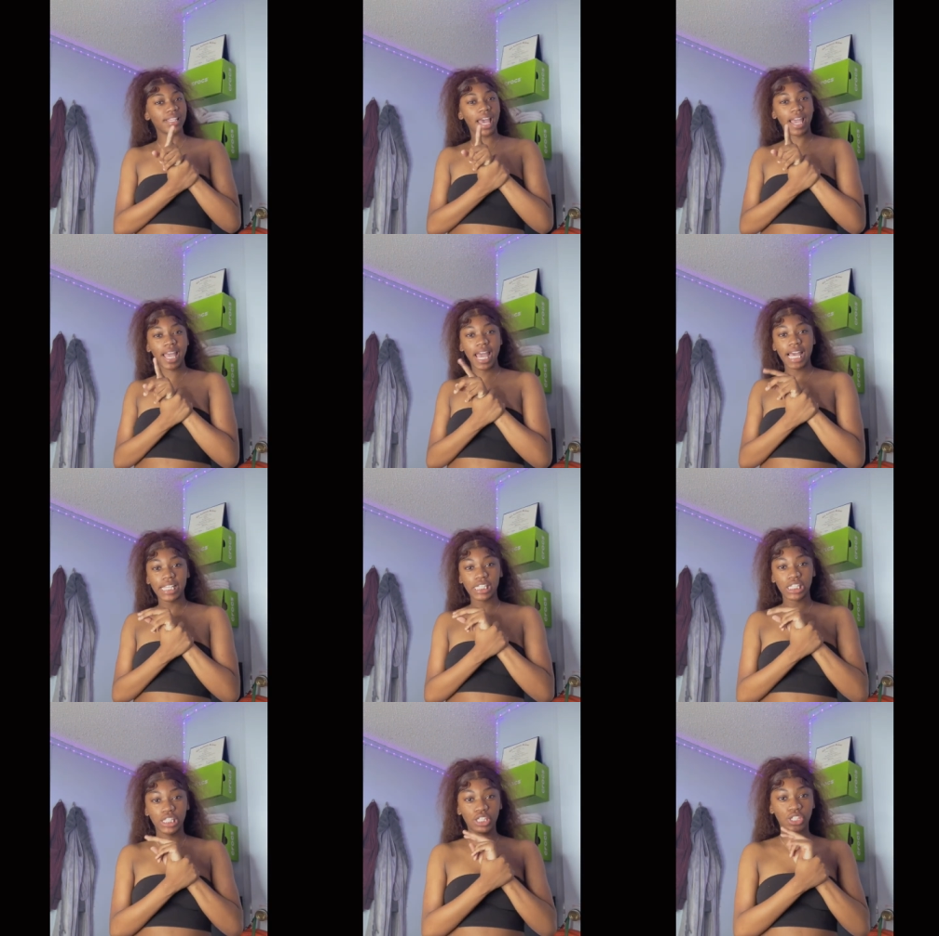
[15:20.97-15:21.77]
I got
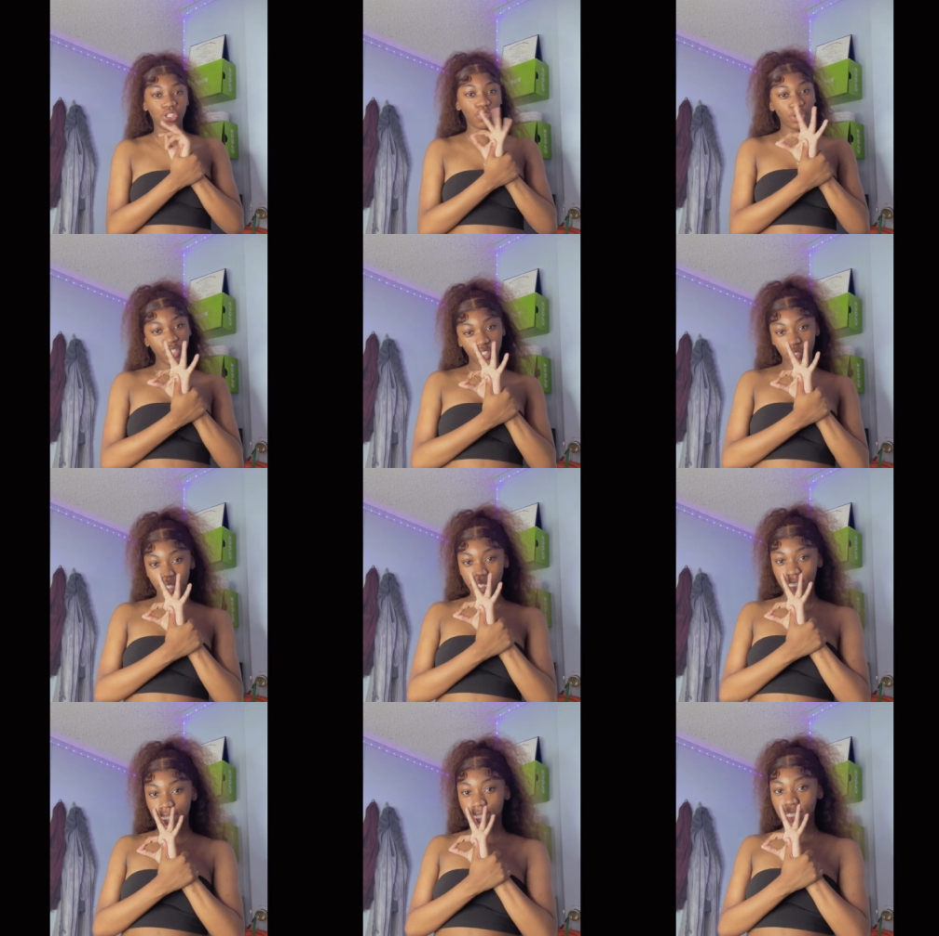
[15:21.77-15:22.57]
three
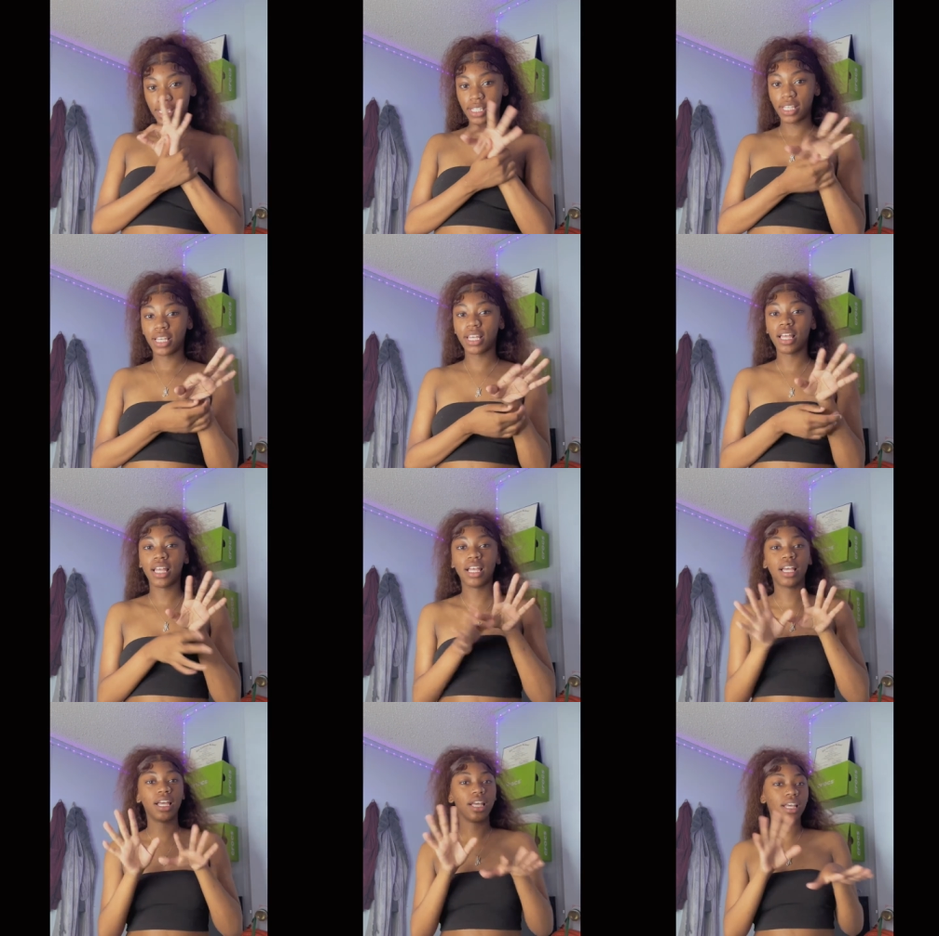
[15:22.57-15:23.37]
dresses.
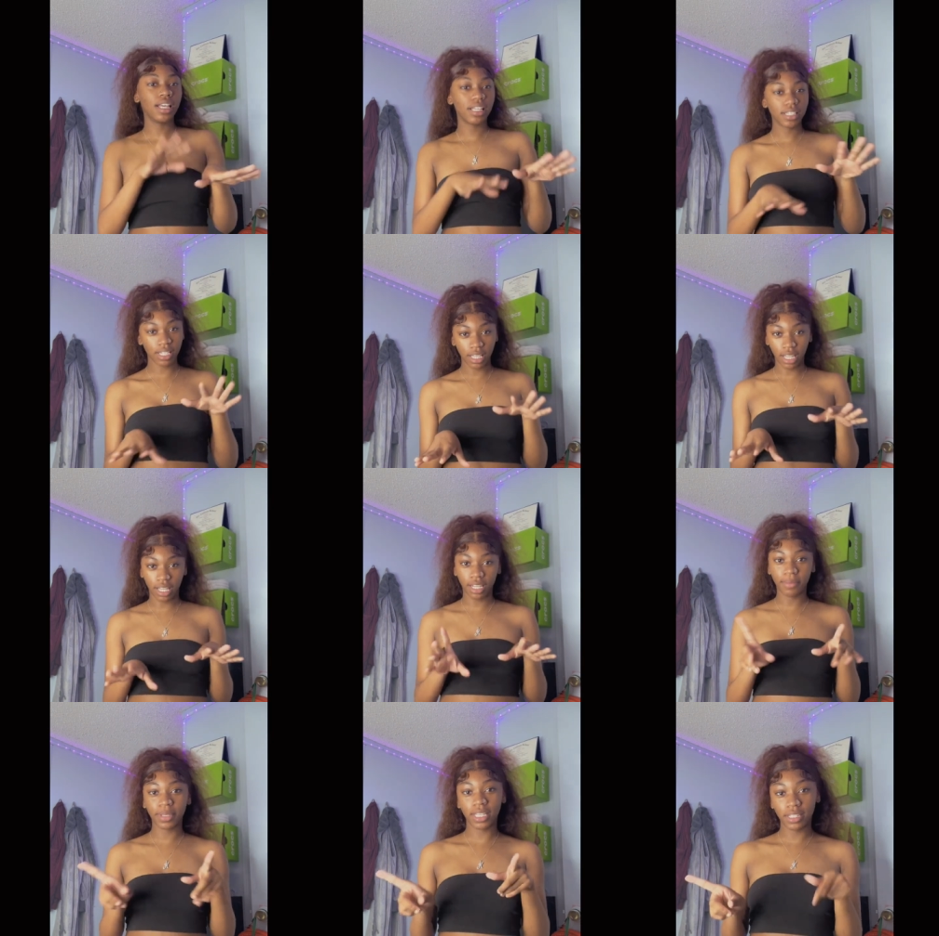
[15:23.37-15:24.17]
So yeah,
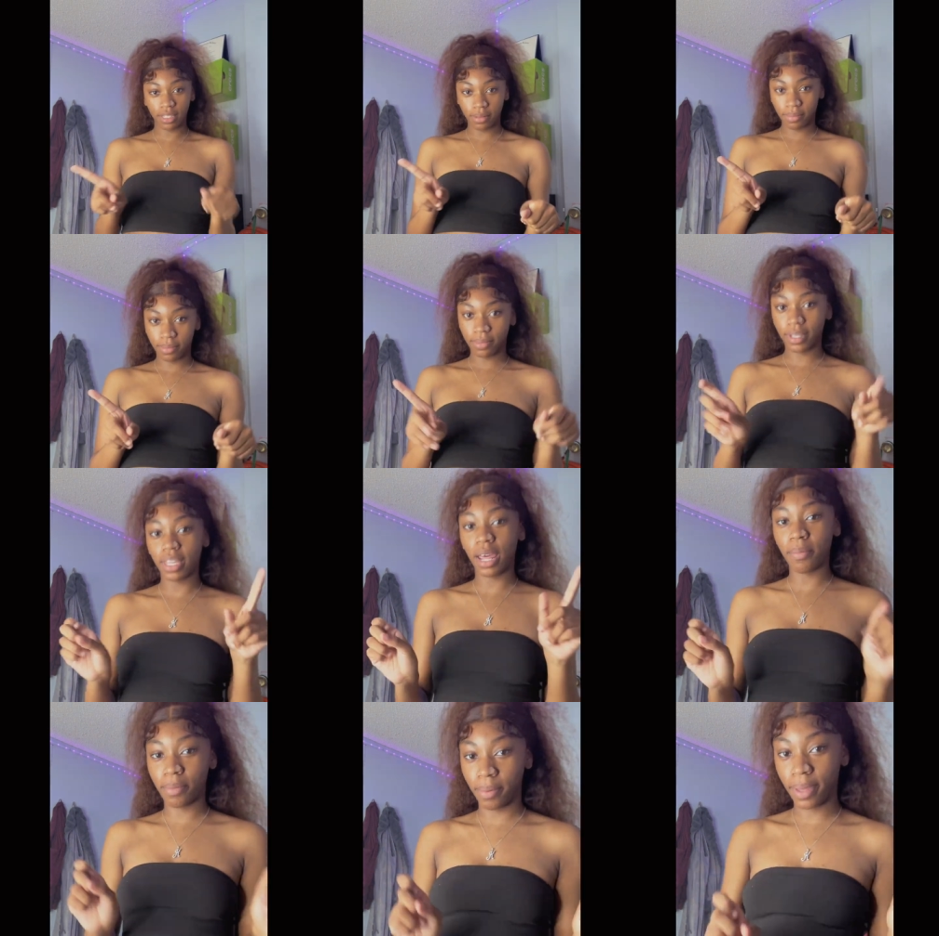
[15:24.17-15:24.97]
let me get them and
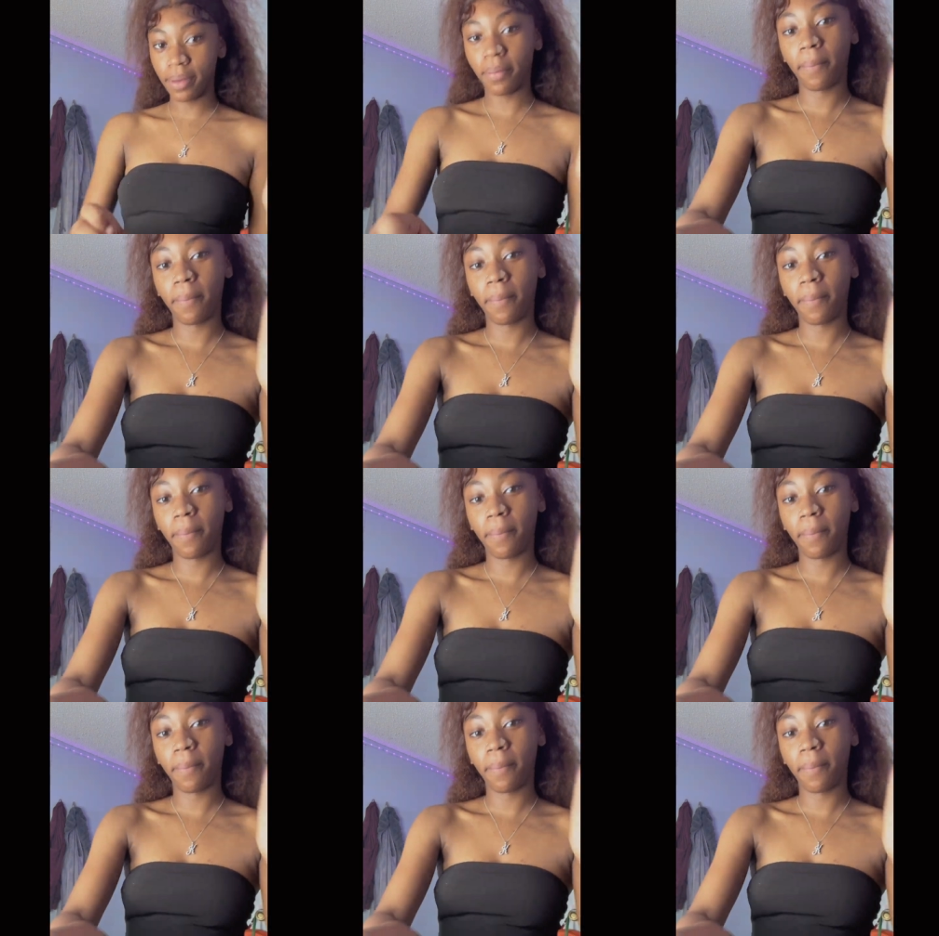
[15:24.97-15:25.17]
I'll be back.